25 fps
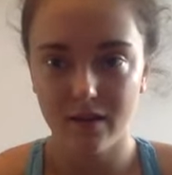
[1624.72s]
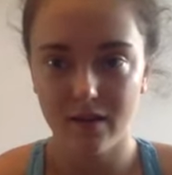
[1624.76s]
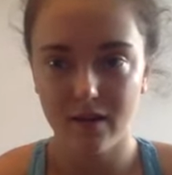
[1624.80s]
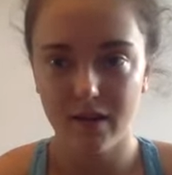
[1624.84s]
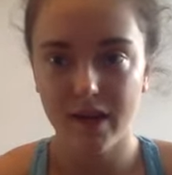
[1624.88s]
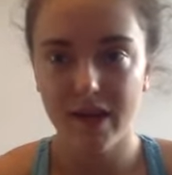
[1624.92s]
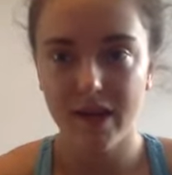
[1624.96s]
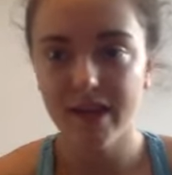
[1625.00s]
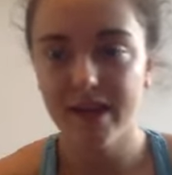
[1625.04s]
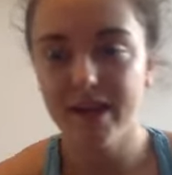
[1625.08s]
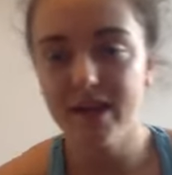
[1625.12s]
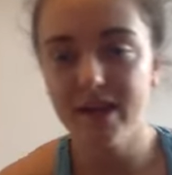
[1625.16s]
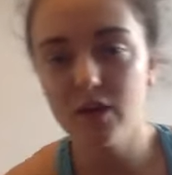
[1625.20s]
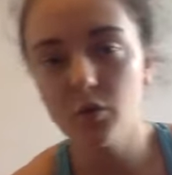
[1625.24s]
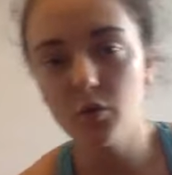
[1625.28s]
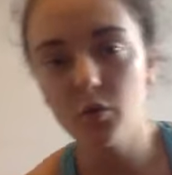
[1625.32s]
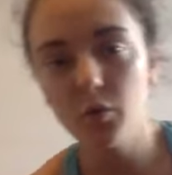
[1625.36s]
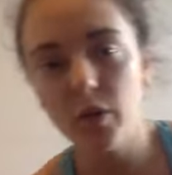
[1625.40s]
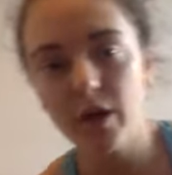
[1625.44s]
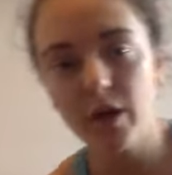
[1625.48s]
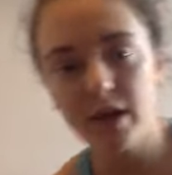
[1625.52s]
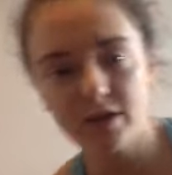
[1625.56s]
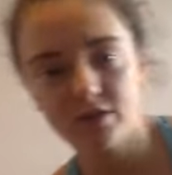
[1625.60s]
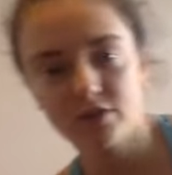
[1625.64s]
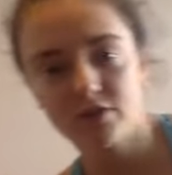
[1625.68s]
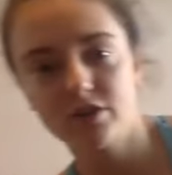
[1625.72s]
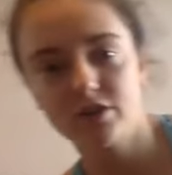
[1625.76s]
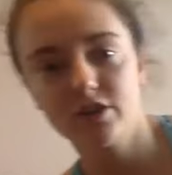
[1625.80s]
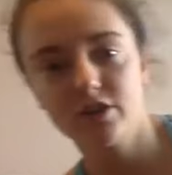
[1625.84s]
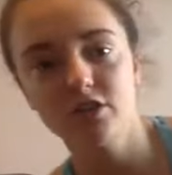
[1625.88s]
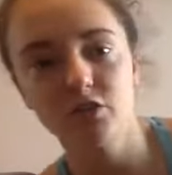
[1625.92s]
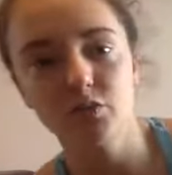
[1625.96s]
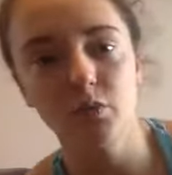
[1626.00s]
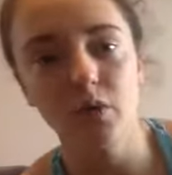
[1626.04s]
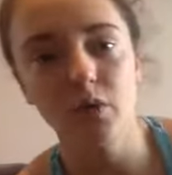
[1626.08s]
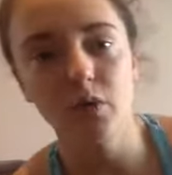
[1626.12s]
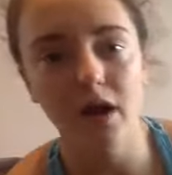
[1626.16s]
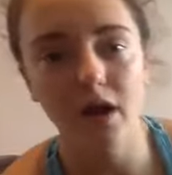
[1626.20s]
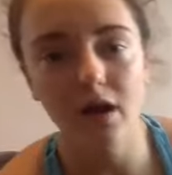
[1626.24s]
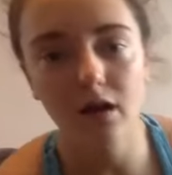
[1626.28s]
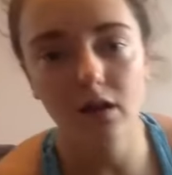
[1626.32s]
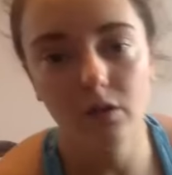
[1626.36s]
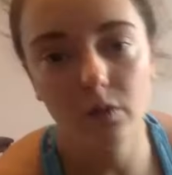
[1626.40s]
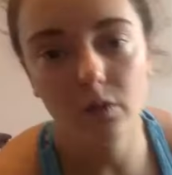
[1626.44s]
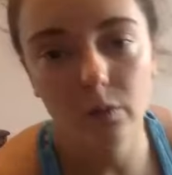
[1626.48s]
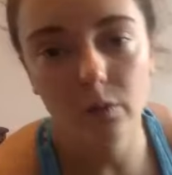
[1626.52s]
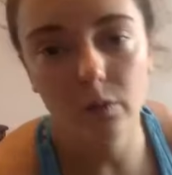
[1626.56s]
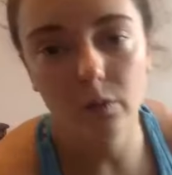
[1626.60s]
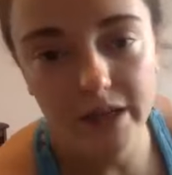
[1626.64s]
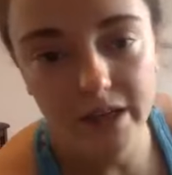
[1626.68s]
Any questions
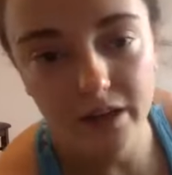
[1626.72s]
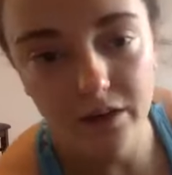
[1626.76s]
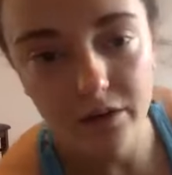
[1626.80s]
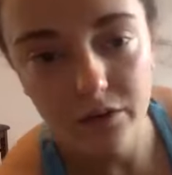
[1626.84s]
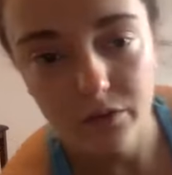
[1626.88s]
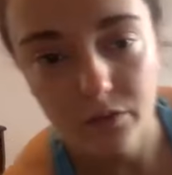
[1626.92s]
while we